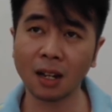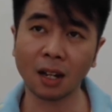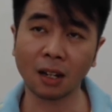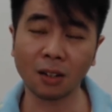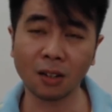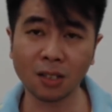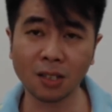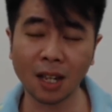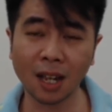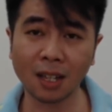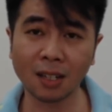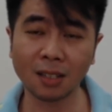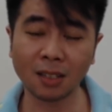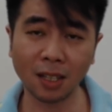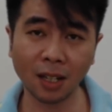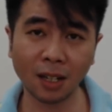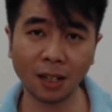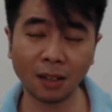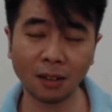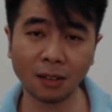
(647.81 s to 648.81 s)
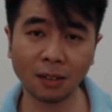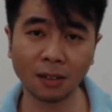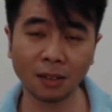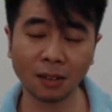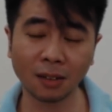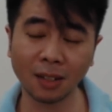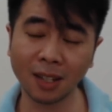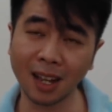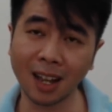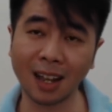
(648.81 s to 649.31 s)
because I still,
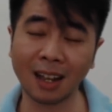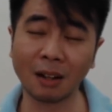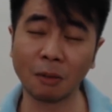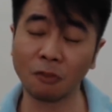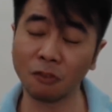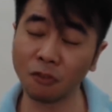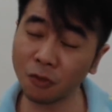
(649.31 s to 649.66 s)
yeah,